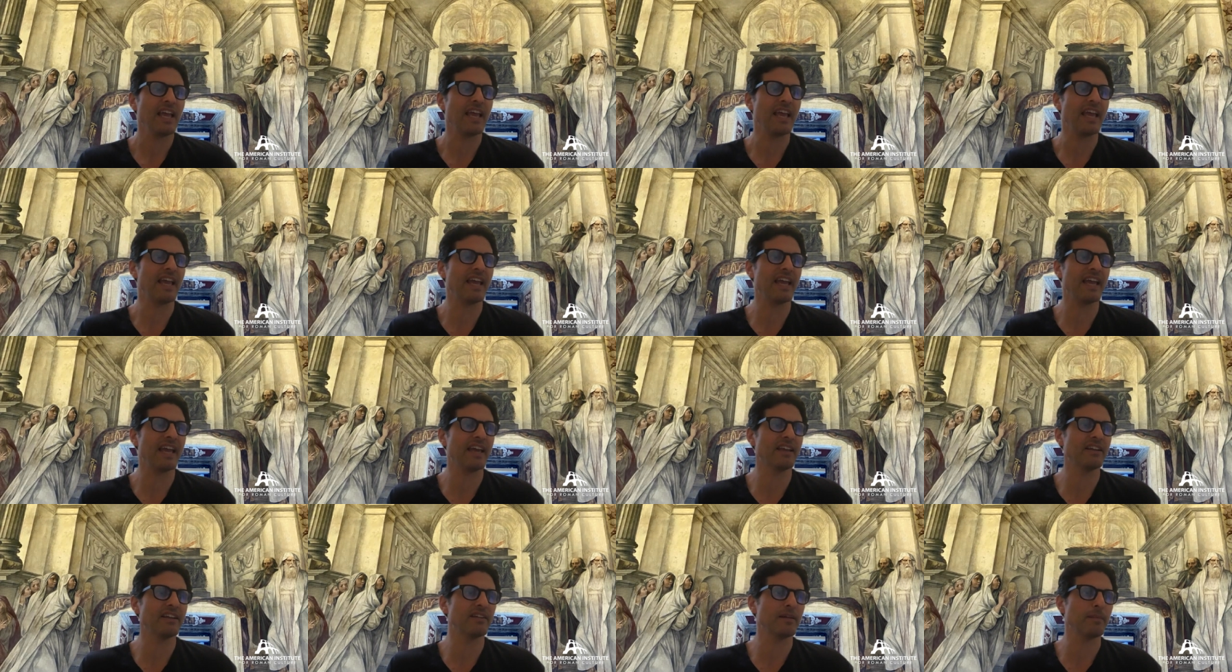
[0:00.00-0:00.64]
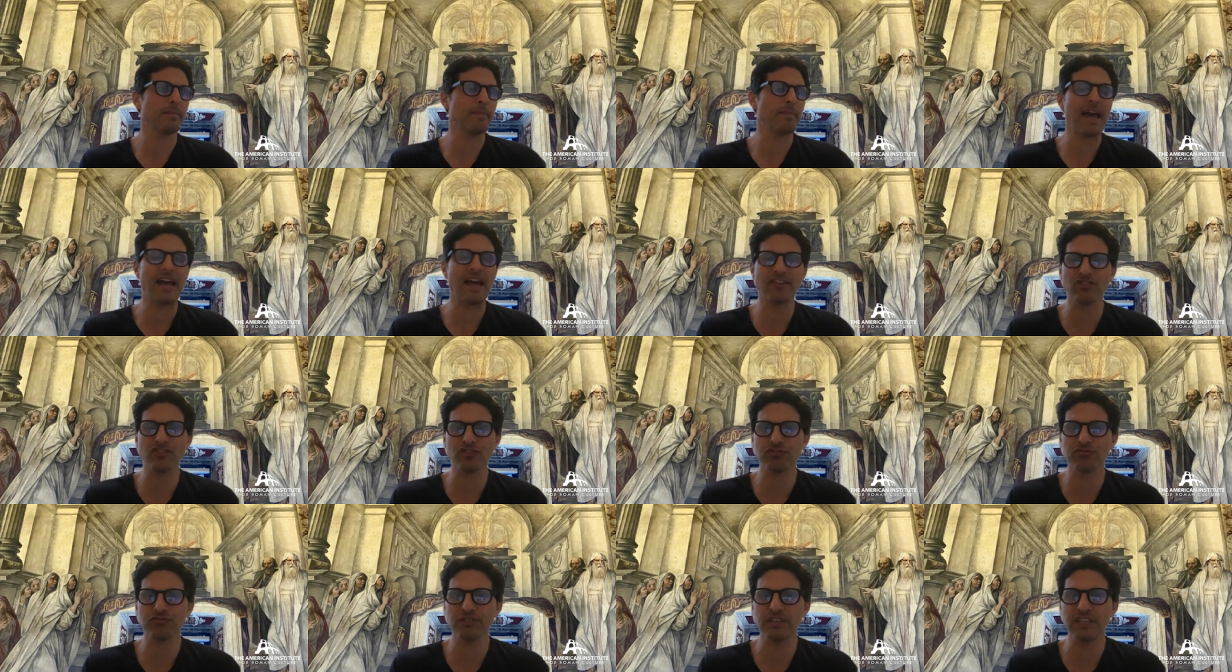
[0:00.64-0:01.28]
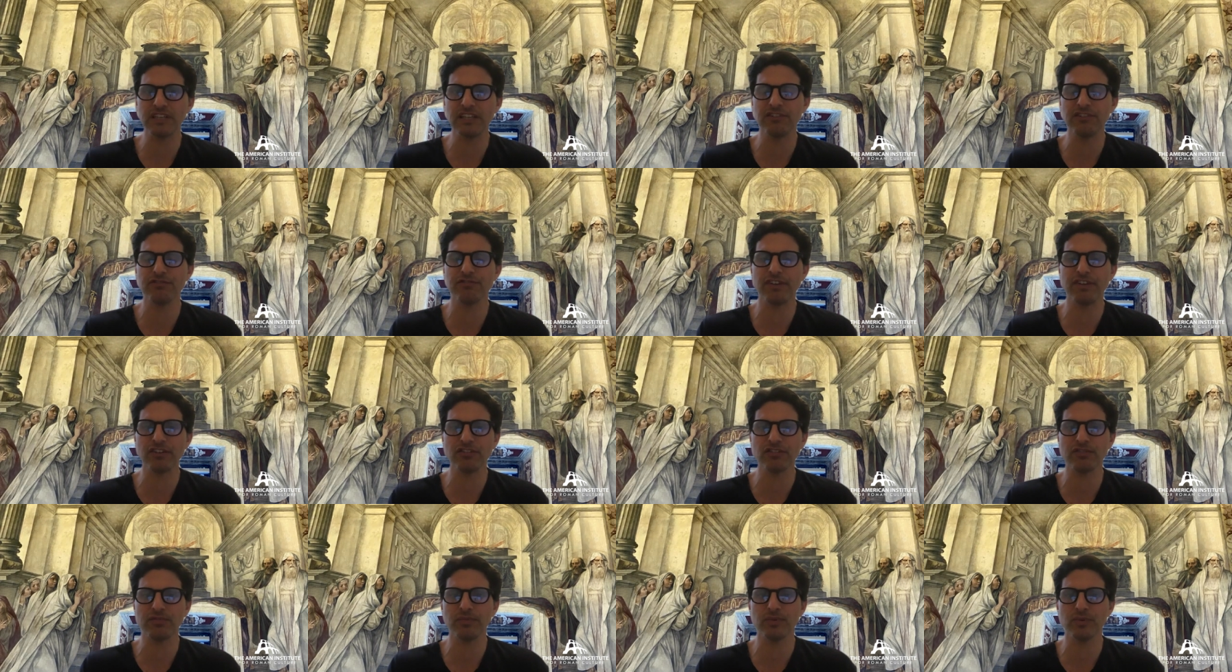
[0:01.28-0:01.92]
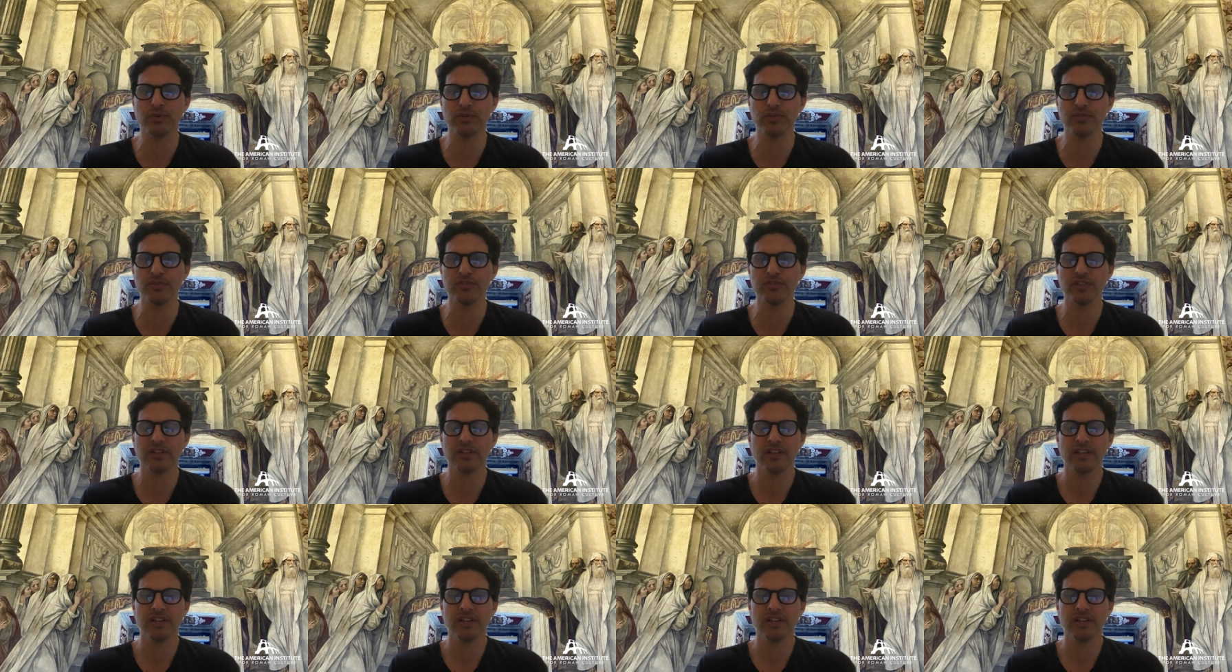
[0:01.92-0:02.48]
and pageantry and festivals